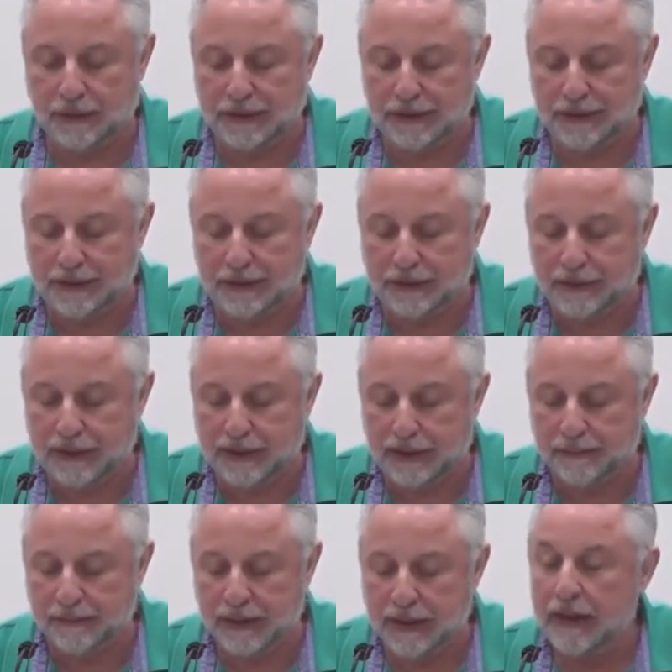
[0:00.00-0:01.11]
on
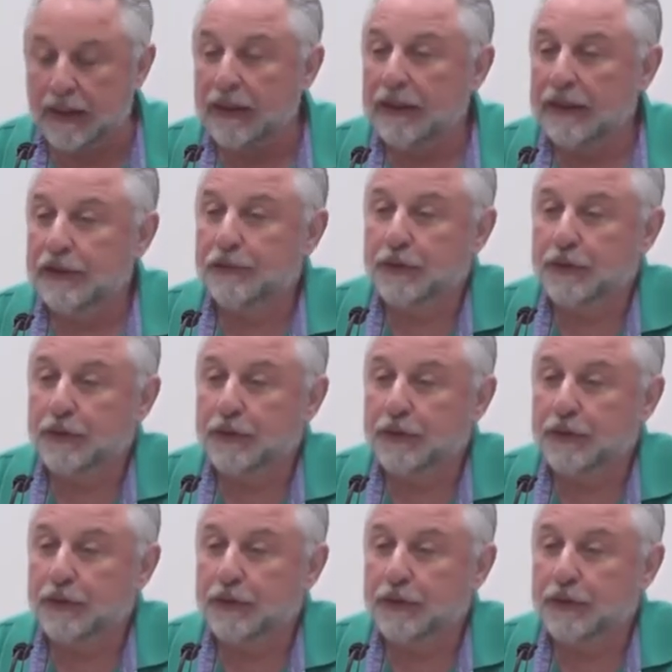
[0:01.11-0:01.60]
Hysteria, his